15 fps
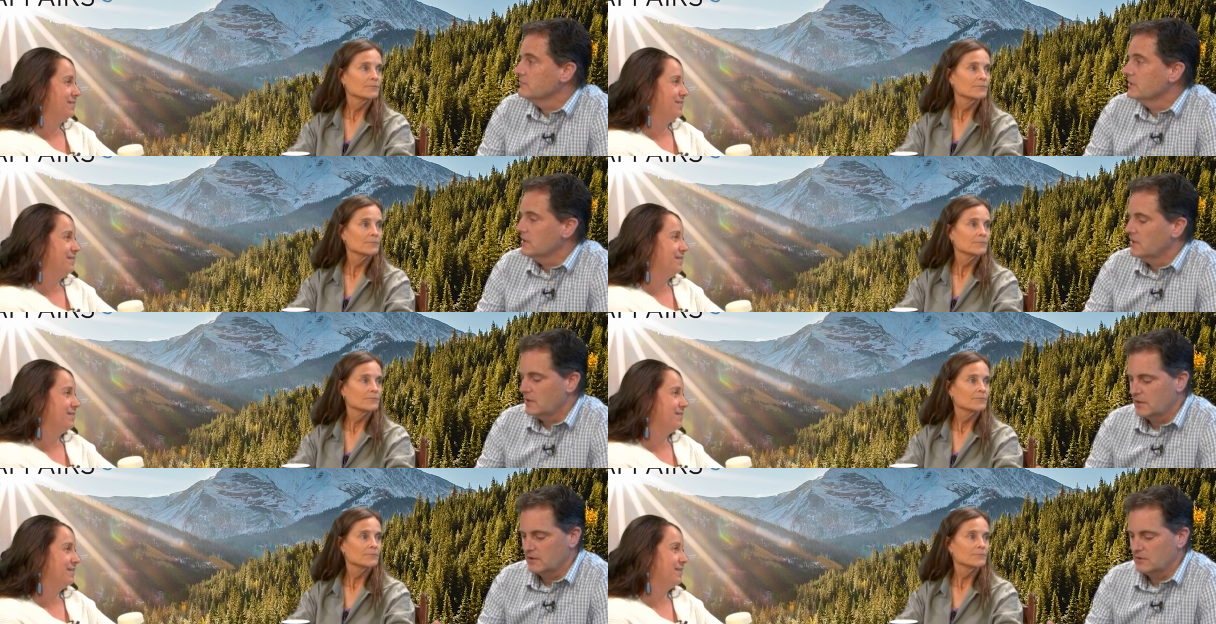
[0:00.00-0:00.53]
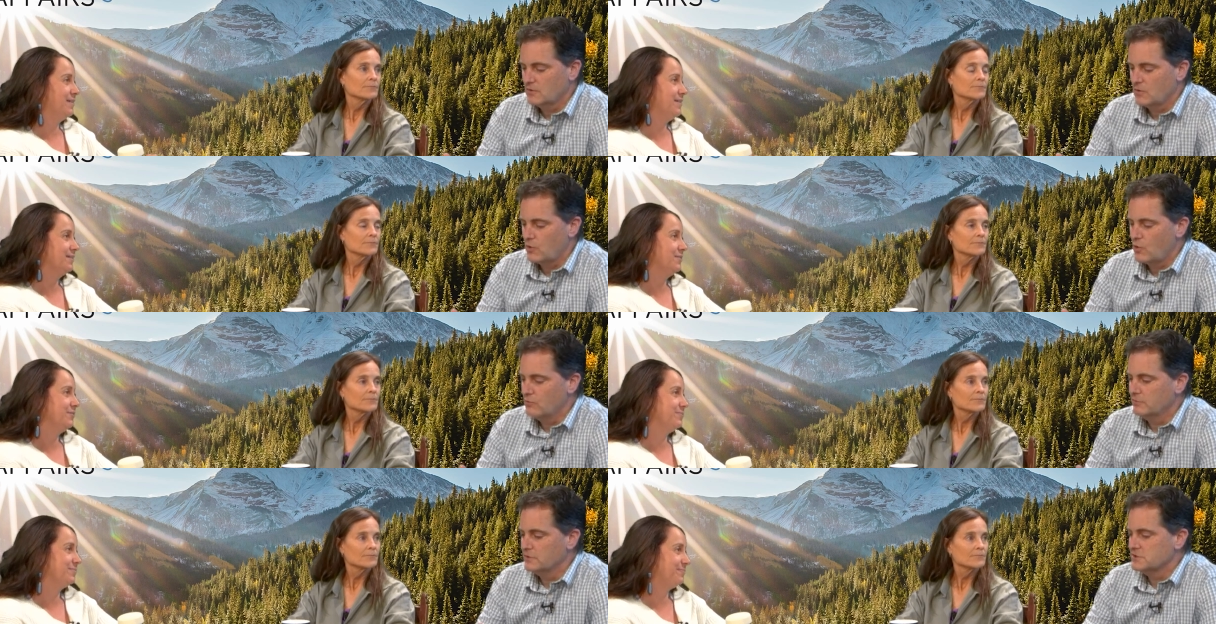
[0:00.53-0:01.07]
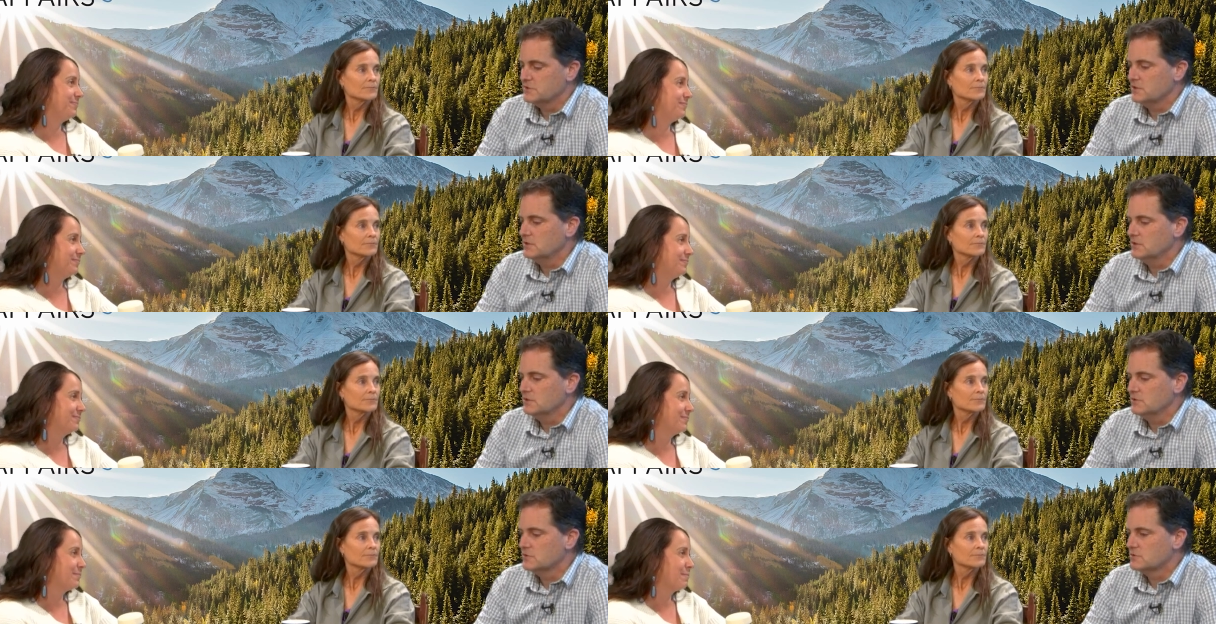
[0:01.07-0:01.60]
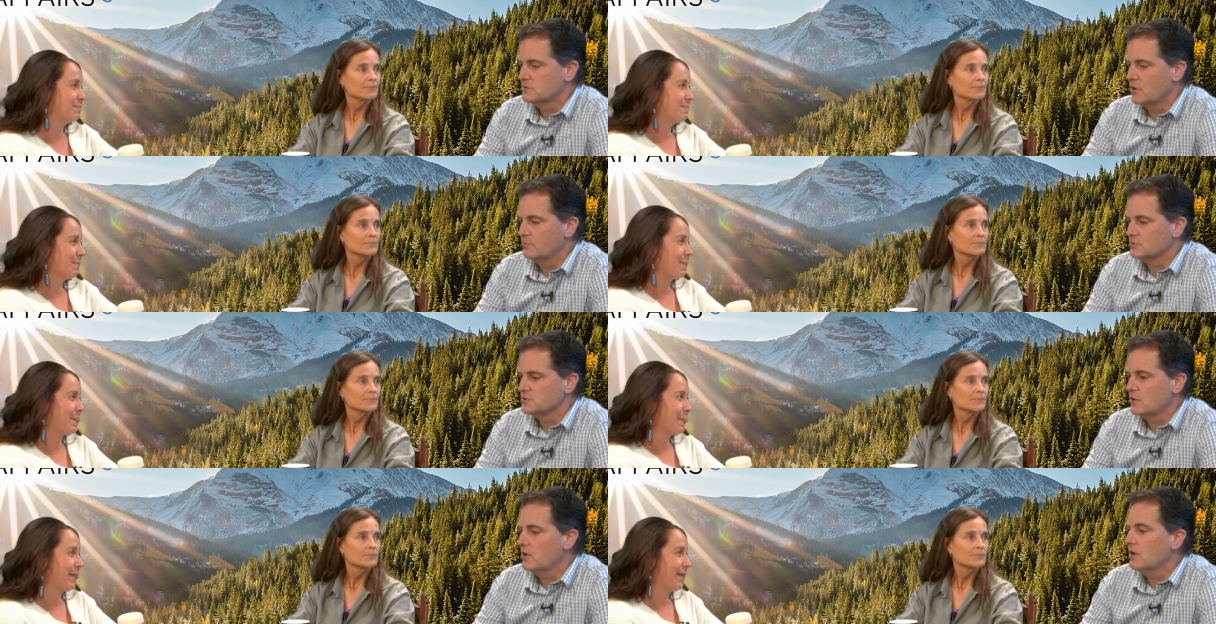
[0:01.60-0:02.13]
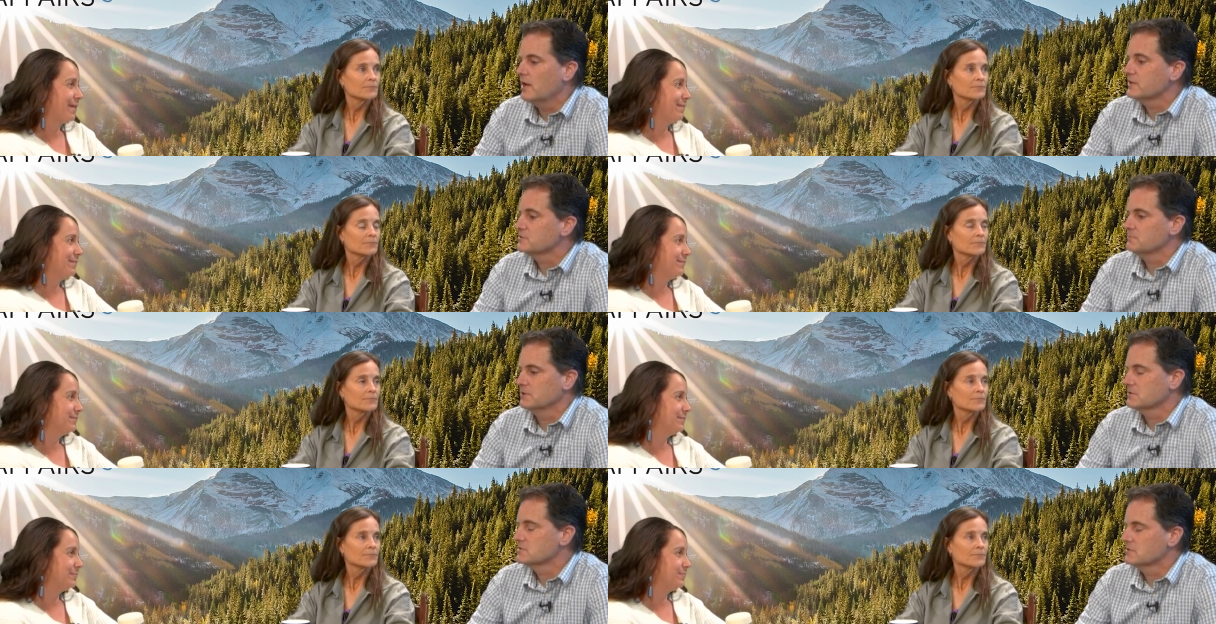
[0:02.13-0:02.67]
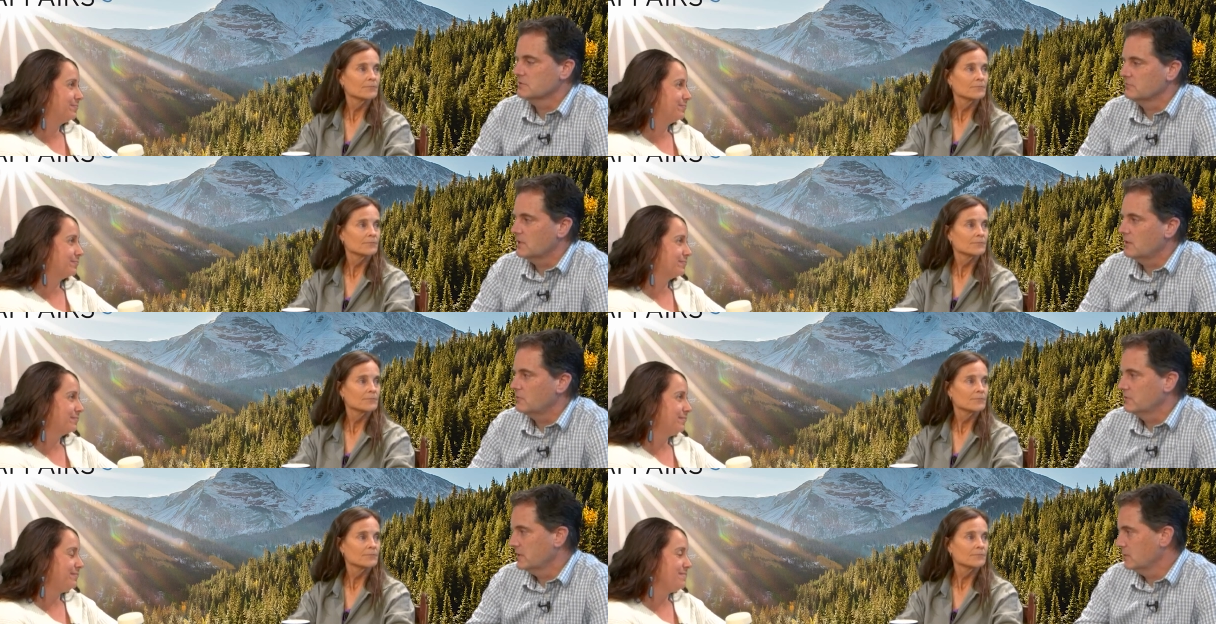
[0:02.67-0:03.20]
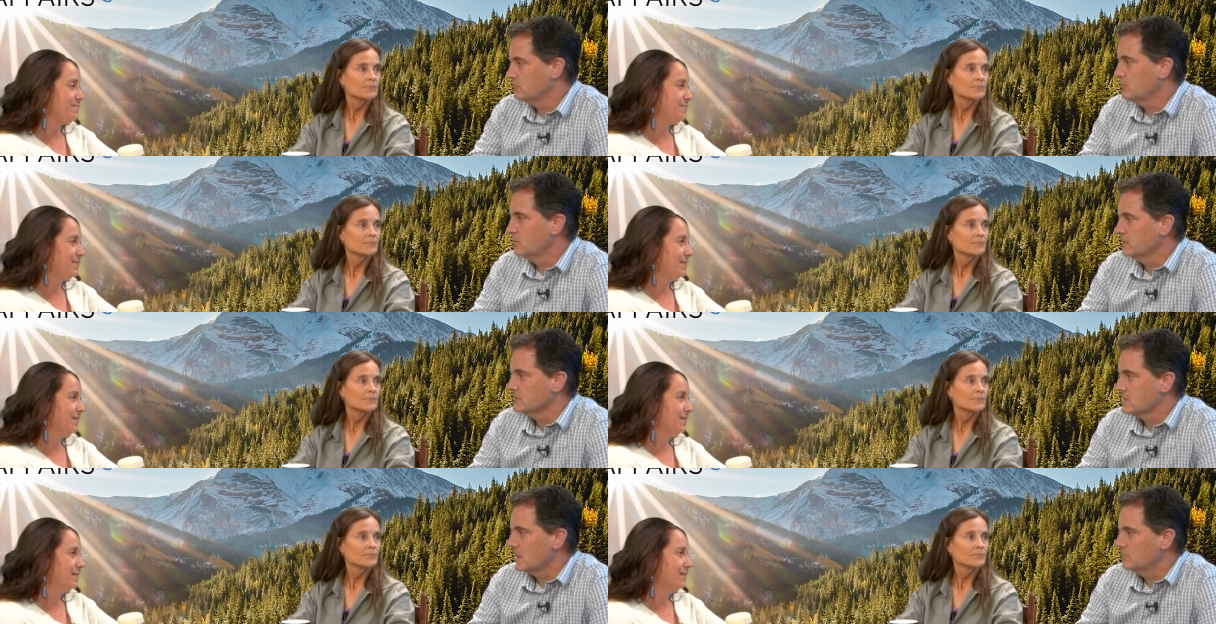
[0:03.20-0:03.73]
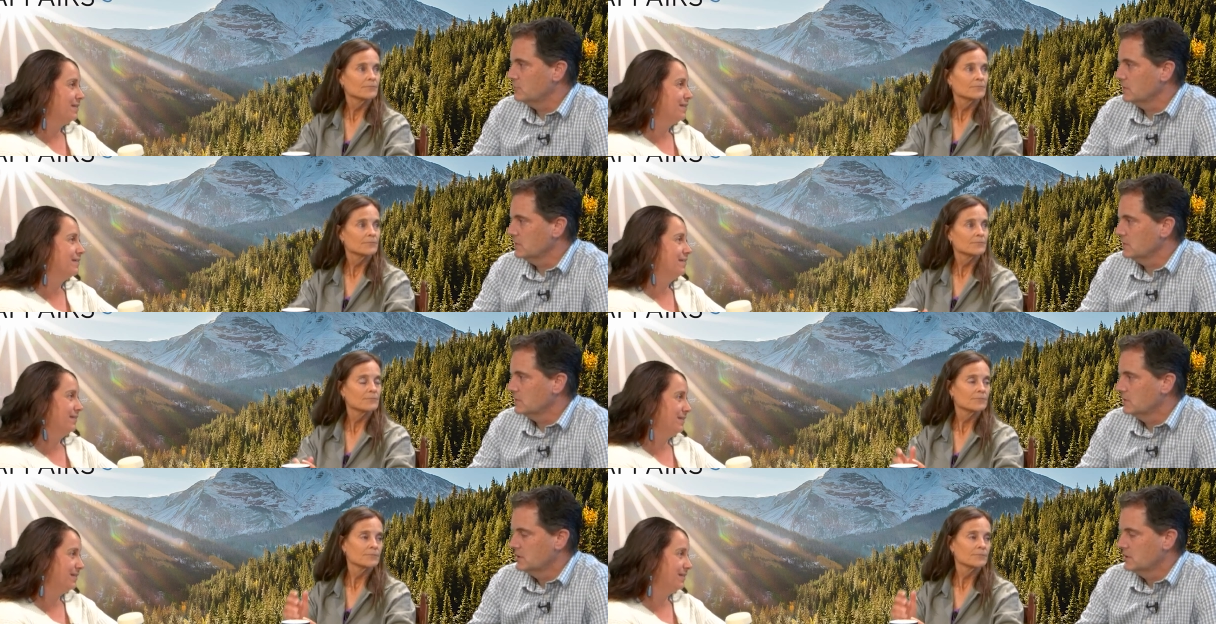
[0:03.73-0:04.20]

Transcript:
Speaker 1: FAA, oversees almost all aspects of how an airport is operated.